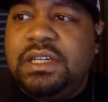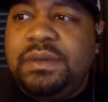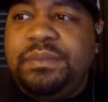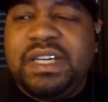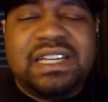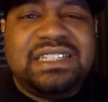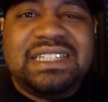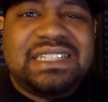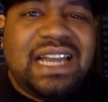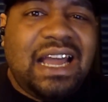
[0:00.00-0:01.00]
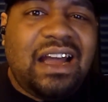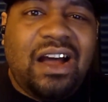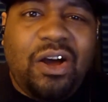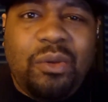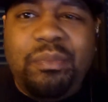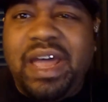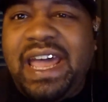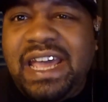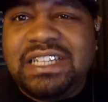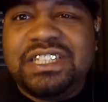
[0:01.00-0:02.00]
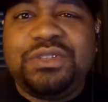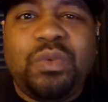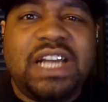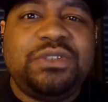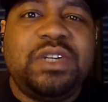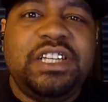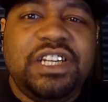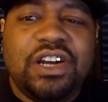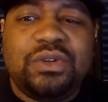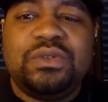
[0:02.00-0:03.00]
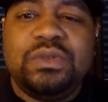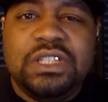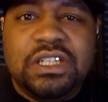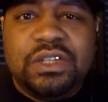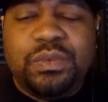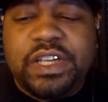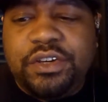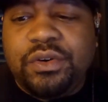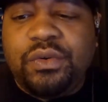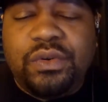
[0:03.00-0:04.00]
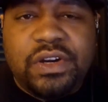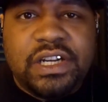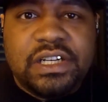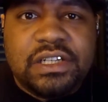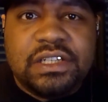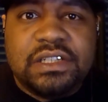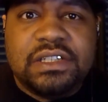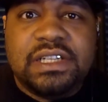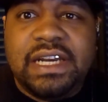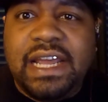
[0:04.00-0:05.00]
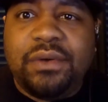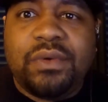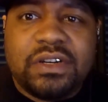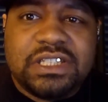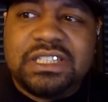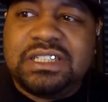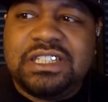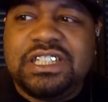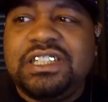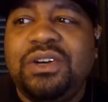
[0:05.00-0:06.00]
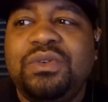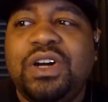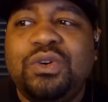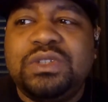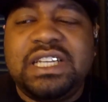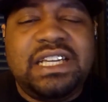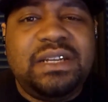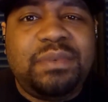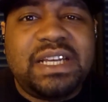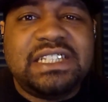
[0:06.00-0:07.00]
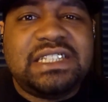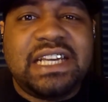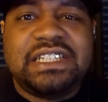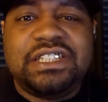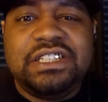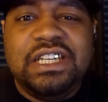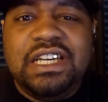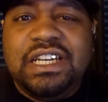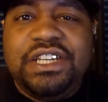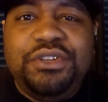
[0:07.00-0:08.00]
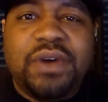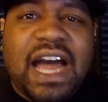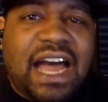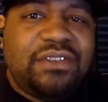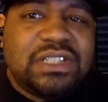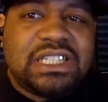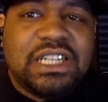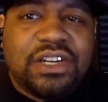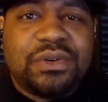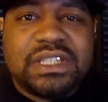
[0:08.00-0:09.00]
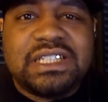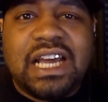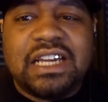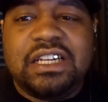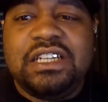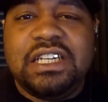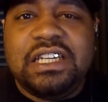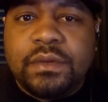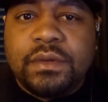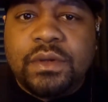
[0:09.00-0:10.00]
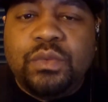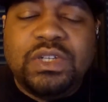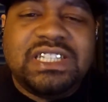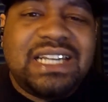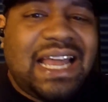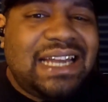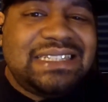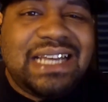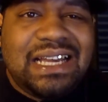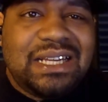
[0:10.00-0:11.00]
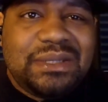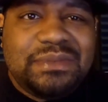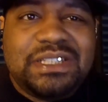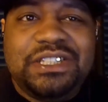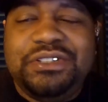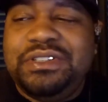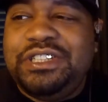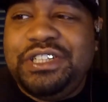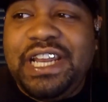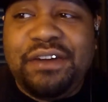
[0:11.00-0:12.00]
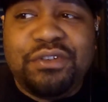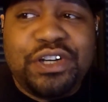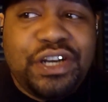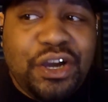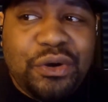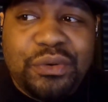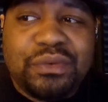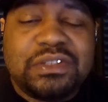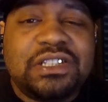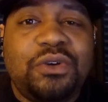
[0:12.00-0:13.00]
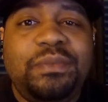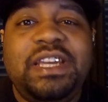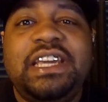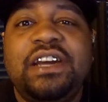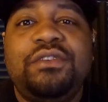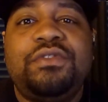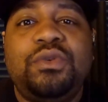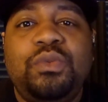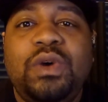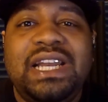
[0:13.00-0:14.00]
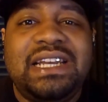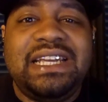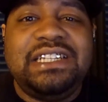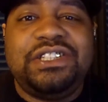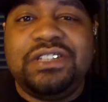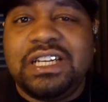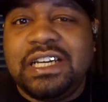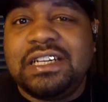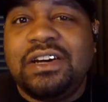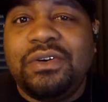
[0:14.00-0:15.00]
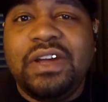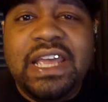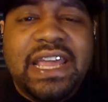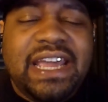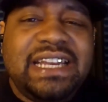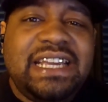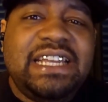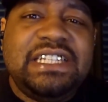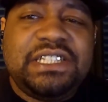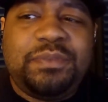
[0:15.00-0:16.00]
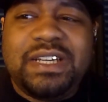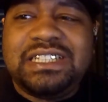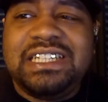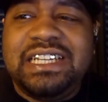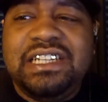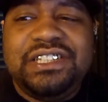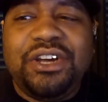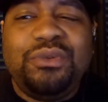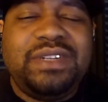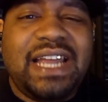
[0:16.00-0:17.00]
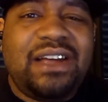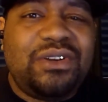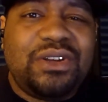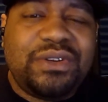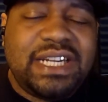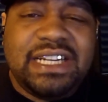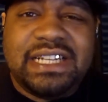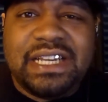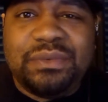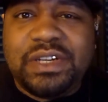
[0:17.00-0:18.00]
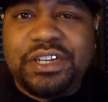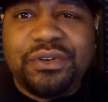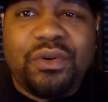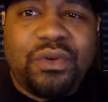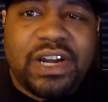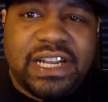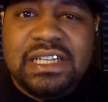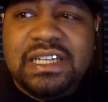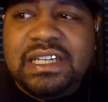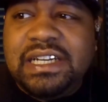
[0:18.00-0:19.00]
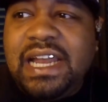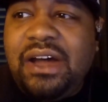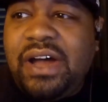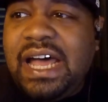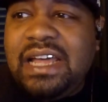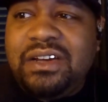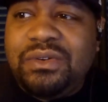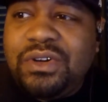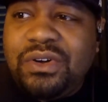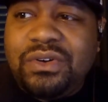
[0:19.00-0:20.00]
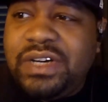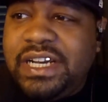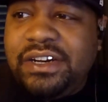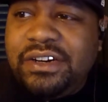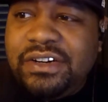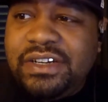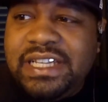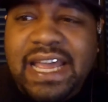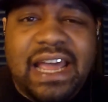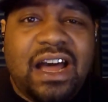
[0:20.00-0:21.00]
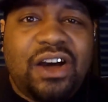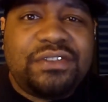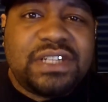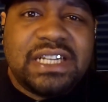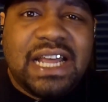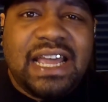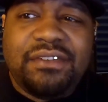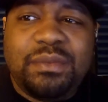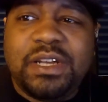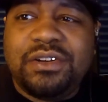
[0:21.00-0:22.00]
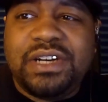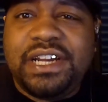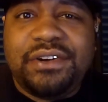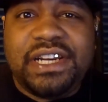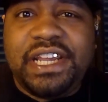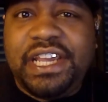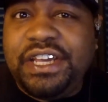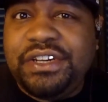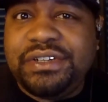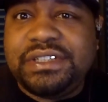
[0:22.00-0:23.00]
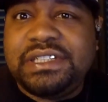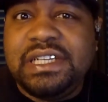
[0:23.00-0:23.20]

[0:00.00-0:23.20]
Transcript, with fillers: because it's not all bad. Just watch where you go when you're on the network. Just don't go to any place that you obviously know is not good, which a lot of times you never know. So be careful what links you clicked on, and especially don't download anything when you're on it. Now, I don't go on there that often. I haven't been on there in years,